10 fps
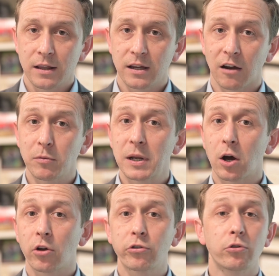The
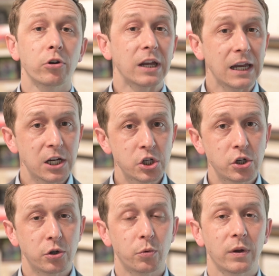government also took
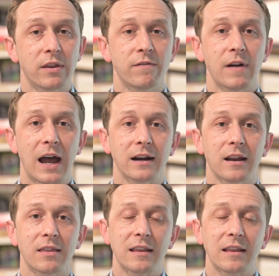issue with the fact